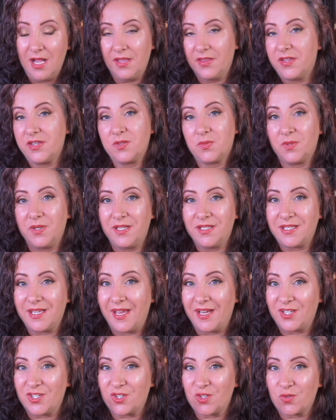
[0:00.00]
This one is
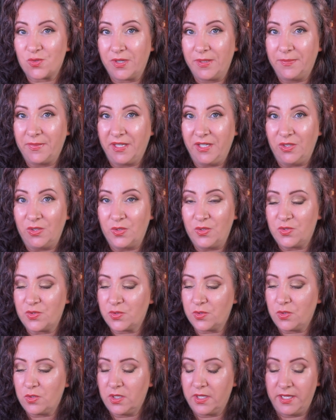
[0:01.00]
extremely neutral.